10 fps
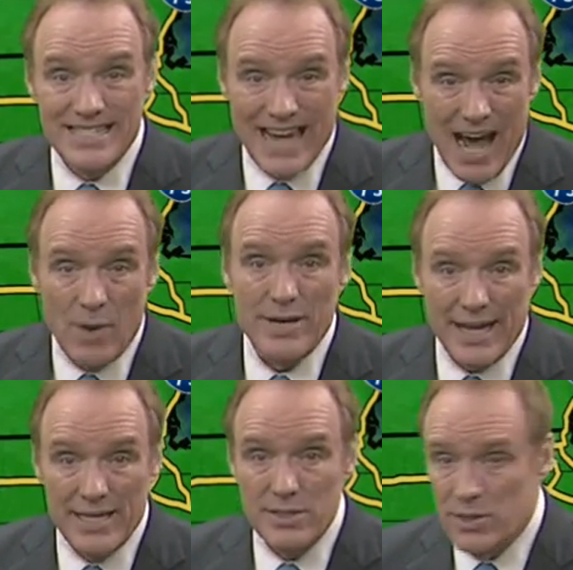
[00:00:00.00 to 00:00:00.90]
down
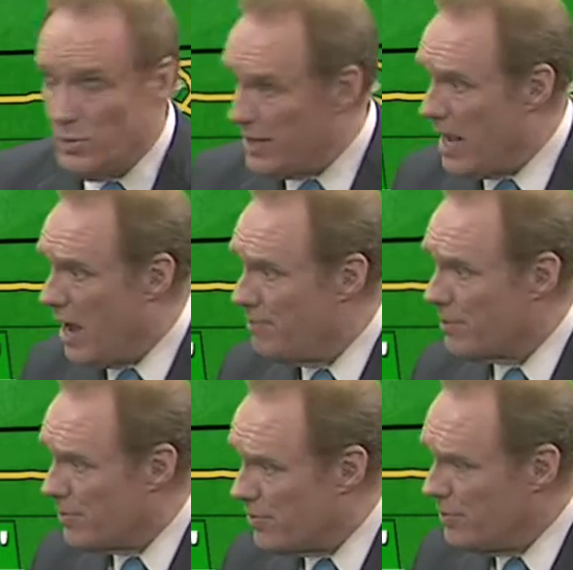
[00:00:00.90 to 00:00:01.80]
into the
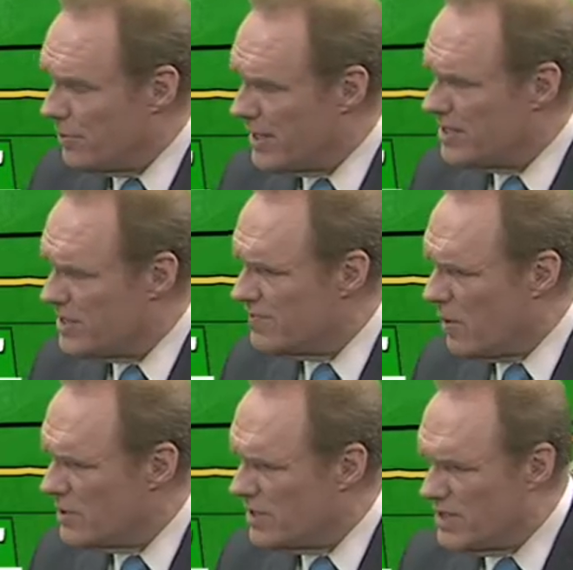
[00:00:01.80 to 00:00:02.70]
upper 30s. As
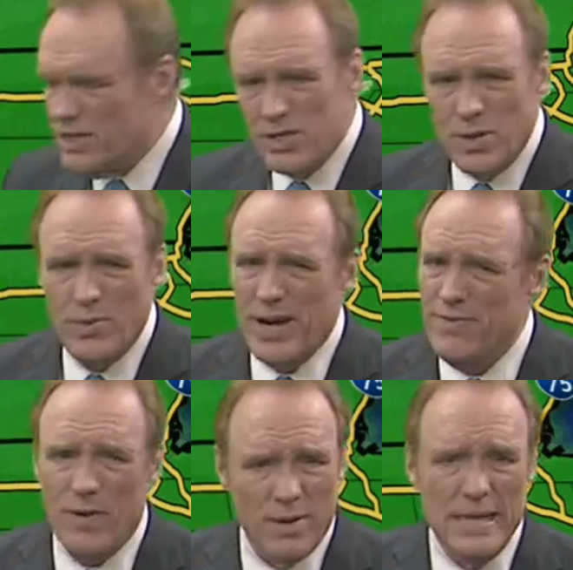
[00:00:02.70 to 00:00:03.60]
far as additional
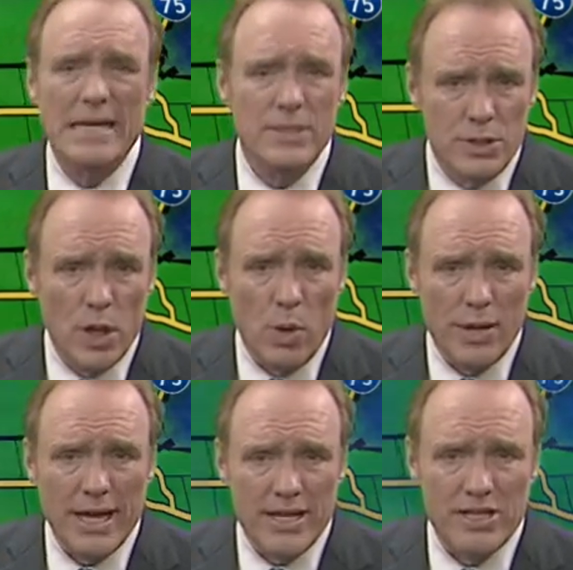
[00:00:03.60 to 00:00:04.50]
rainfall,
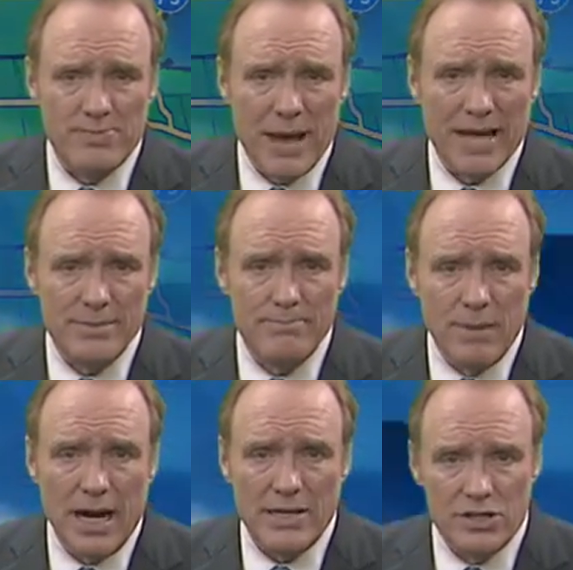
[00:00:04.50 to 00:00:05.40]
don't expect
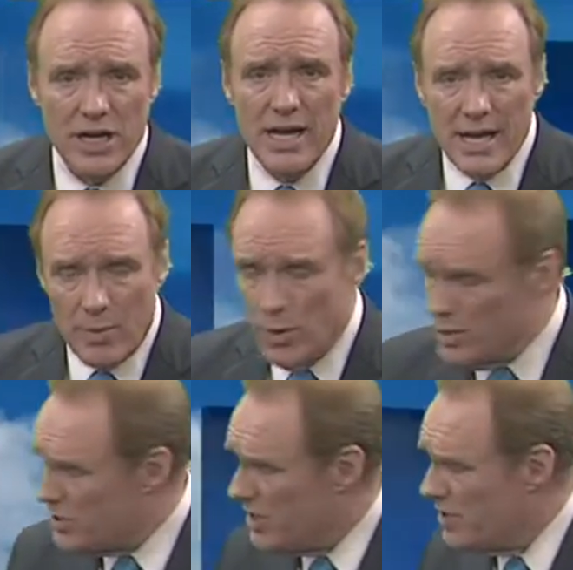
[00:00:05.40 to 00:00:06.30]
much.
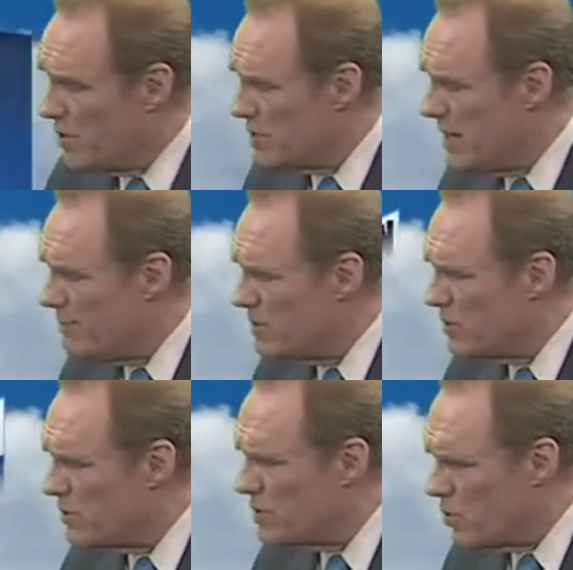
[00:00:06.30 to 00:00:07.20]
We'll see those
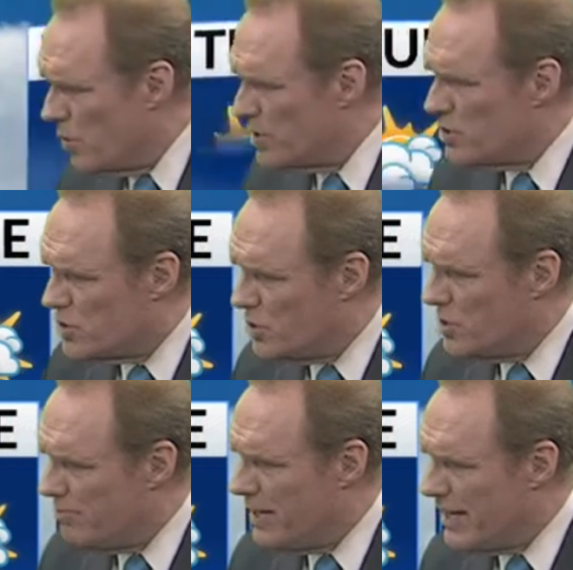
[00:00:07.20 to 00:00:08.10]
temperatures, which
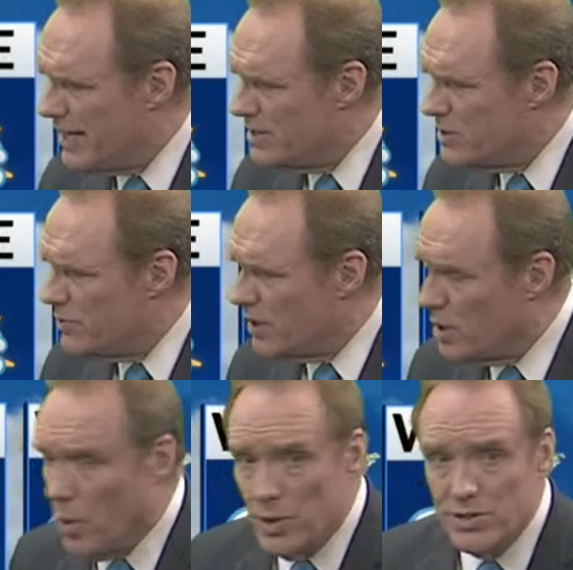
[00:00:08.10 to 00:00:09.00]
should be into the
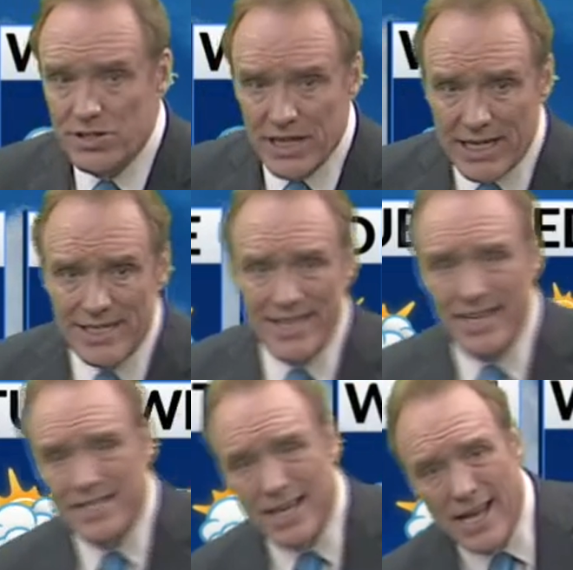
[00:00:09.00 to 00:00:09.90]
lower
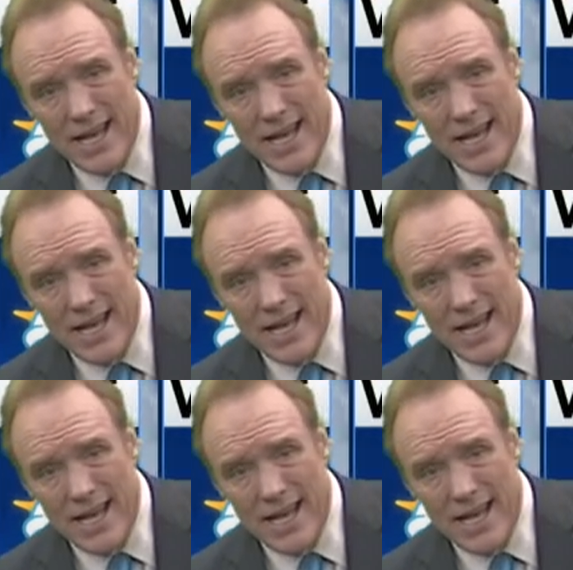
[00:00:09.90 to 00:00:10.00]
60s